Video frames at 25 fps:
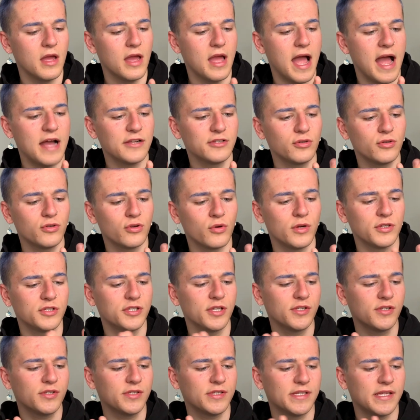I don't know, it
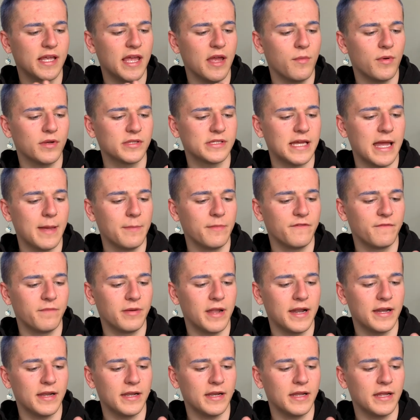doesn't say what type of
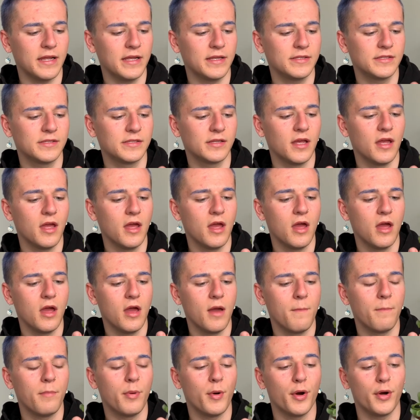plant it is,
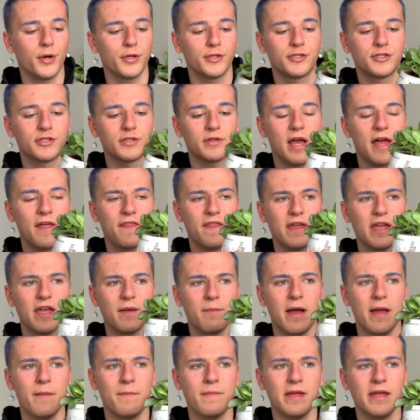but I think it
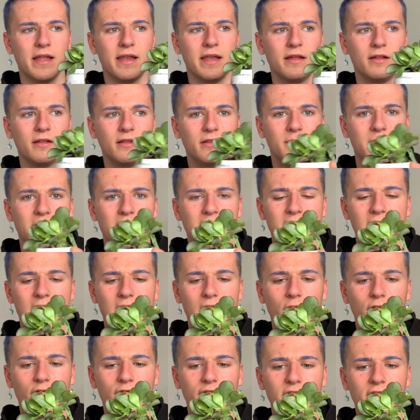might be a little mini
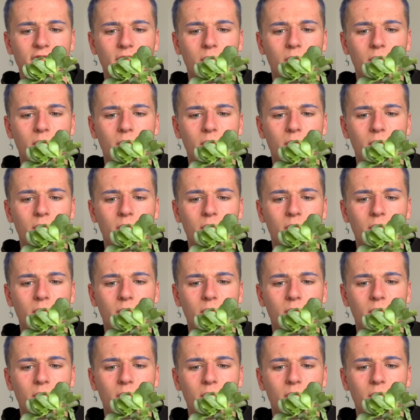aloe vera